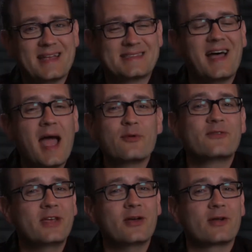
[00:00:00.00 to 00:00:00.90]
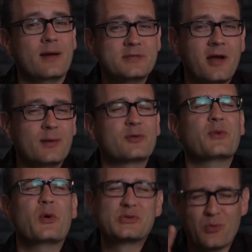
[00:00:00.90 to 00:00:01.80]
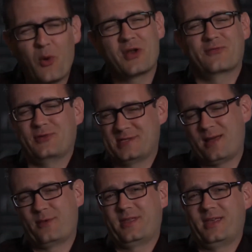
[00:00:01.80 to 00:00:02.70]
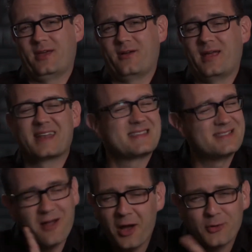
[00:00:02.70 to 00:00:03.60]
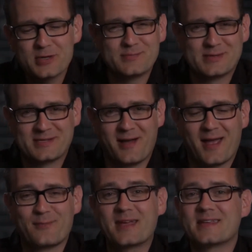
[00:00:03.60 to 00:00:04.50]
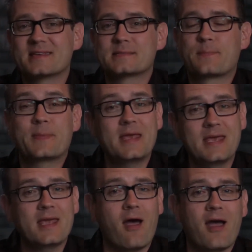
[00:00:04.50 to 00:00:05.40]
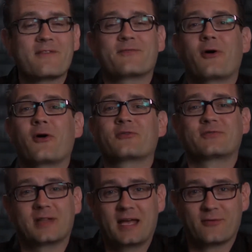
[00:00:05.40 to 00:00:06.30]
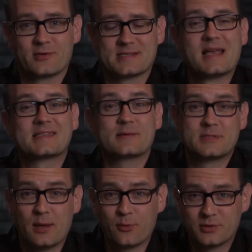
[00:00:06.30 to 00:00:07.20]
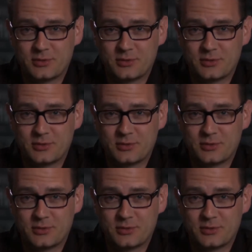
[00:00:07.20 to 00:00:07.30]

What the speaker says: that time of year, and I'm talking about the most wonderful time of the year, and it's not Christmas time, it is PEI Fall Flavors, September